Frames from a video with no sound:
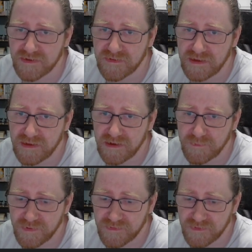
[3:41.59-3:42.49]
thing here.
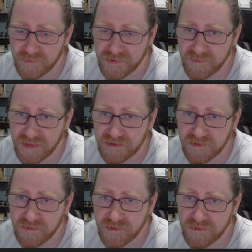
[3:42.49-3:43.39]
Put the
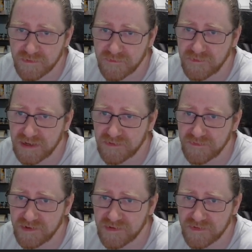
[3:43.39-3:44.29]
Moneymaker on
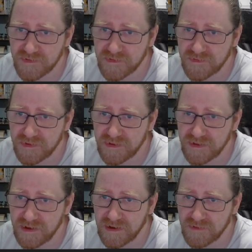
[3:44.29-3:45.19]
Fluffy, since they
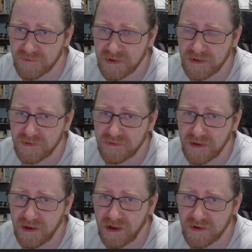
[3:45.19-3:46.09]
have the
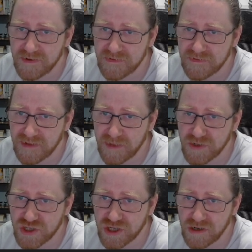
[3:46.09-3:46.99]
highest
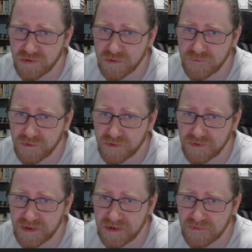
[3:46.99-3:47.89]
damage out of all our
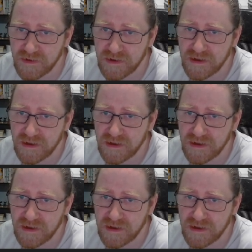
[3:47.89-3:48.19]
guys,